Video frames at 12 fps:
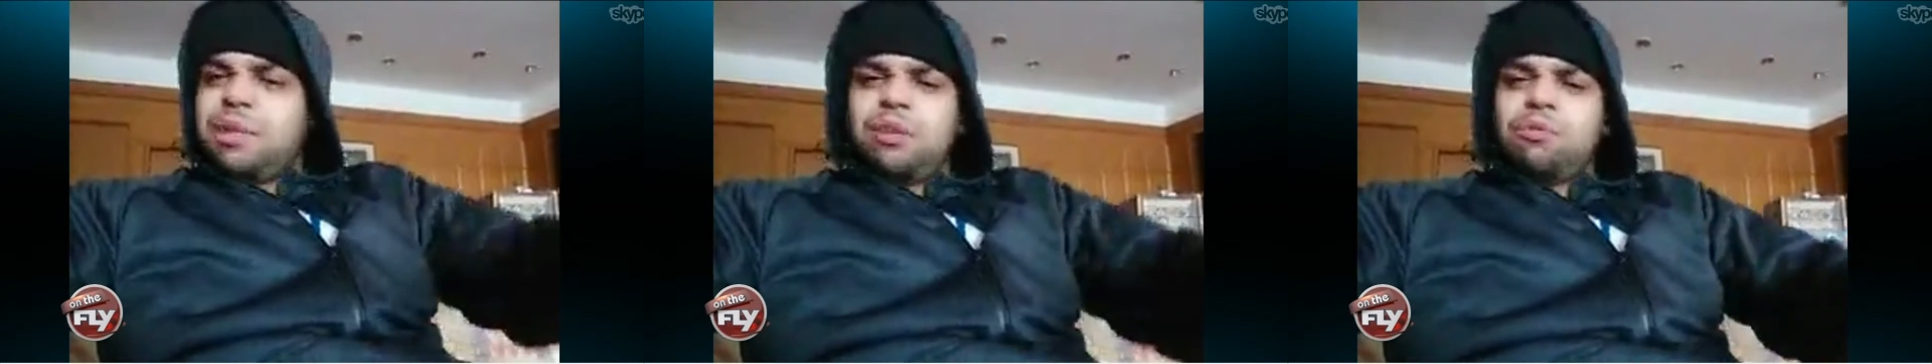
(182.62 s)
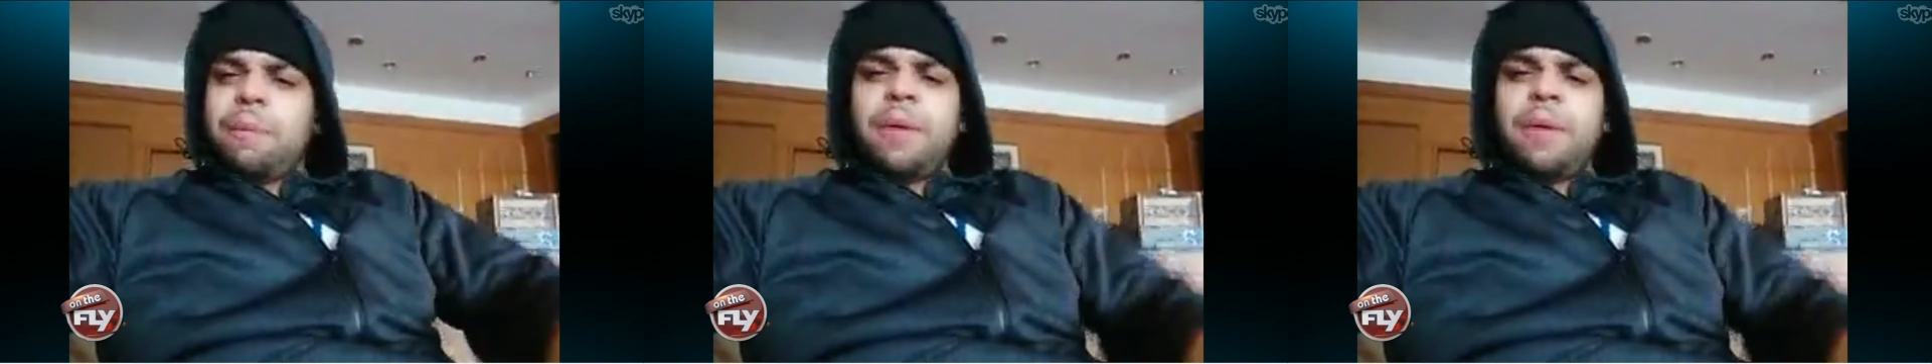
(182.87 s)
you
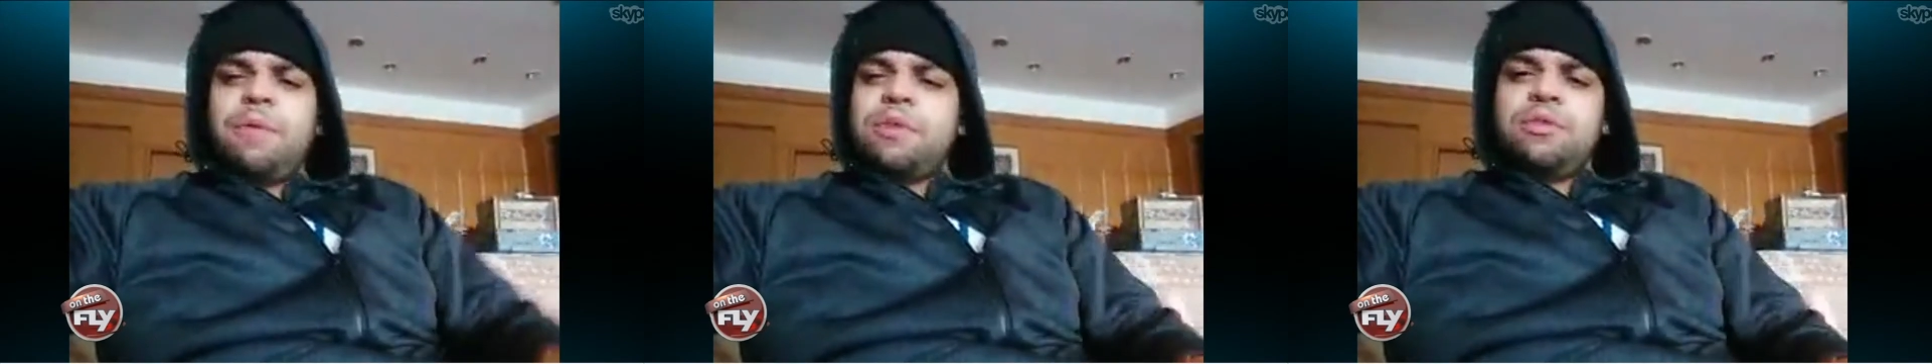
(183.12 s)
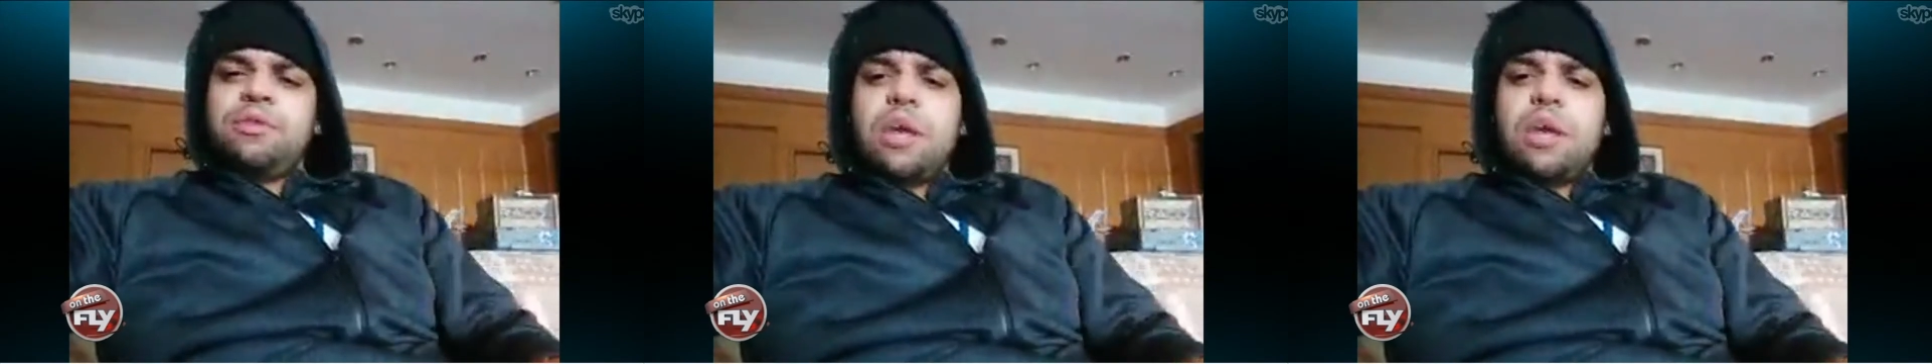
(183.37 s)
know, repeat
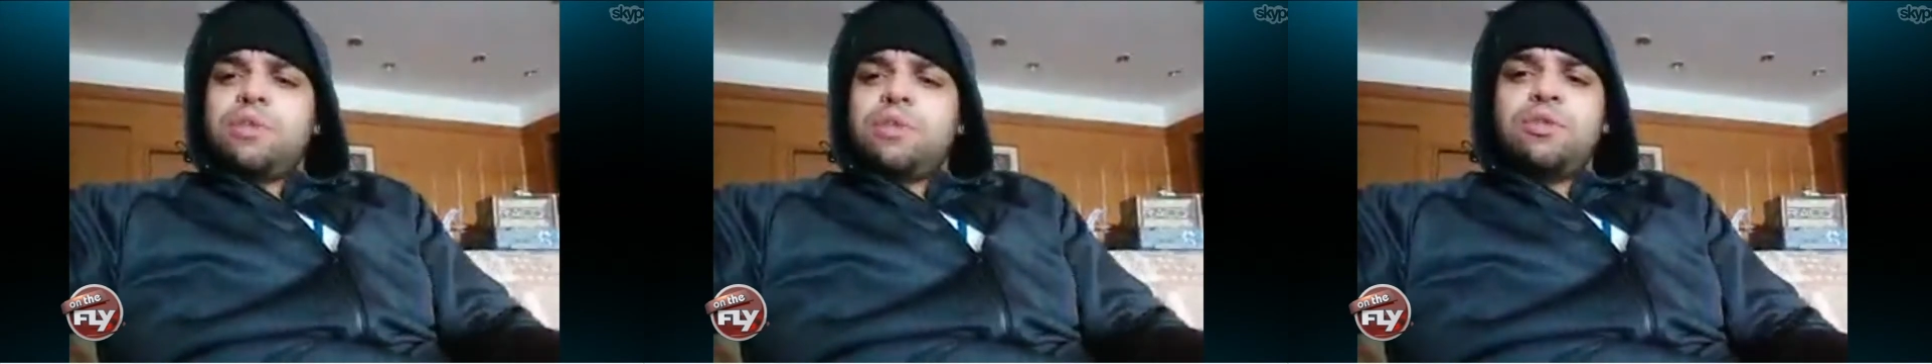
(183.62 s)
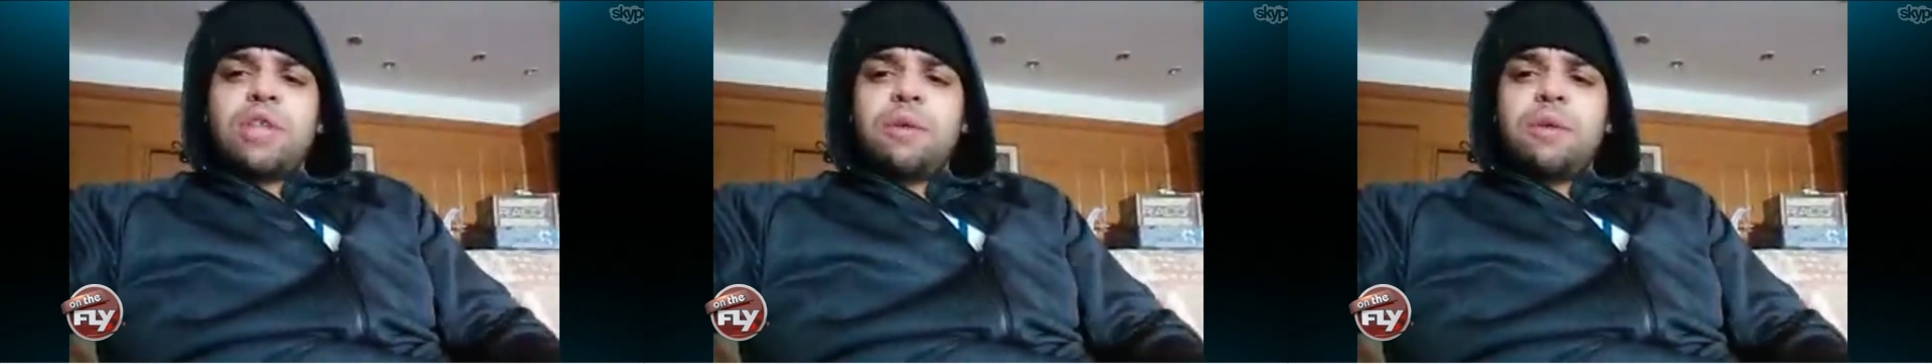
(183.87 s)
what you said, what
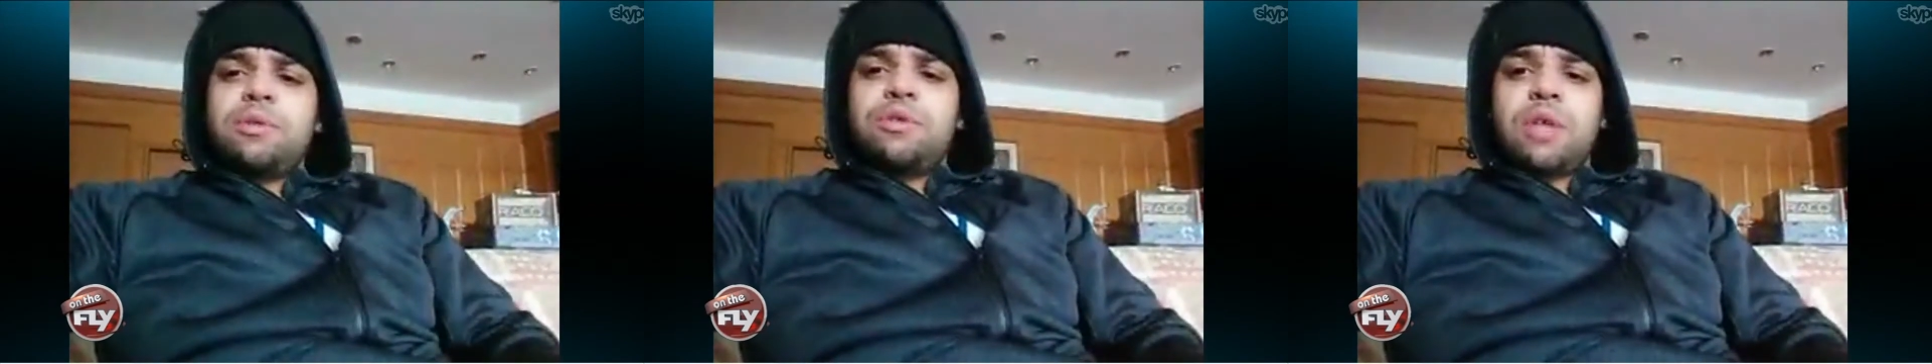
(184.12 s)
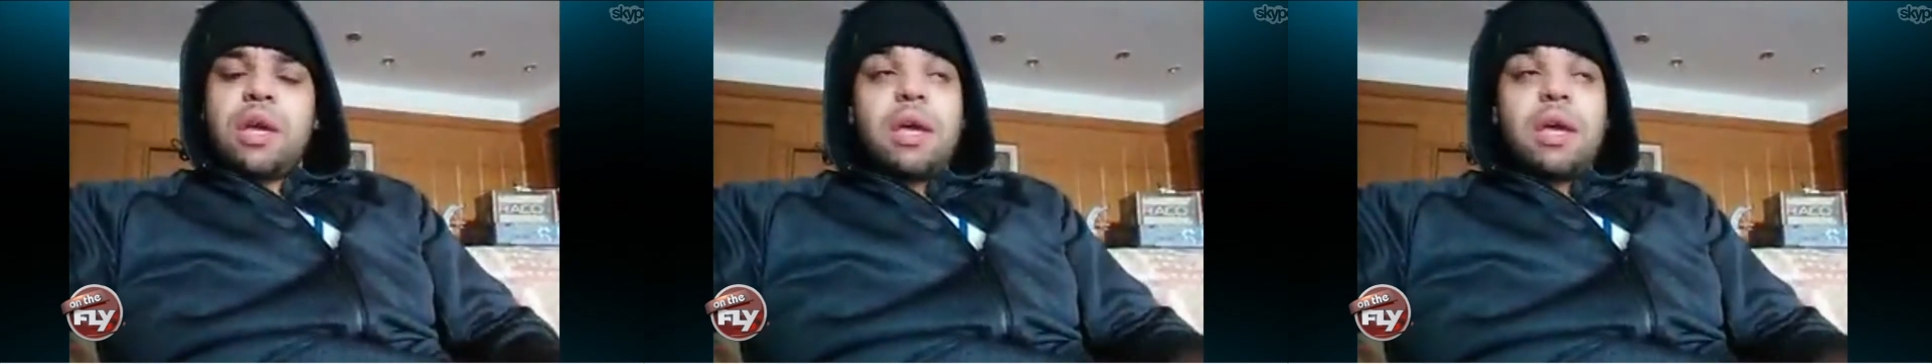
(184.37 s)
you say, what you
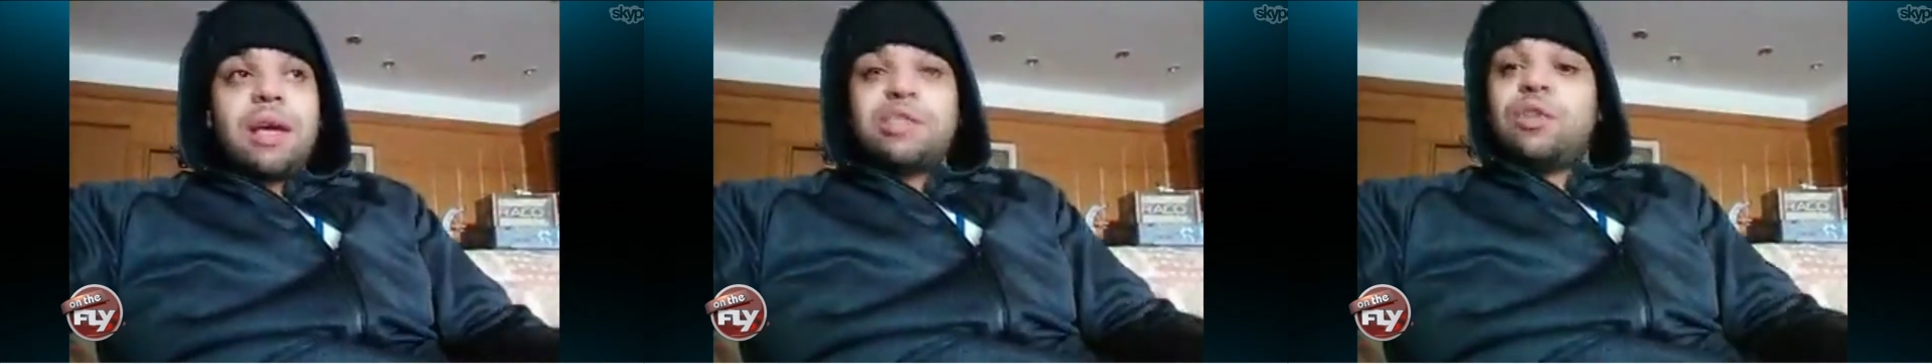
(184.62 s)
say.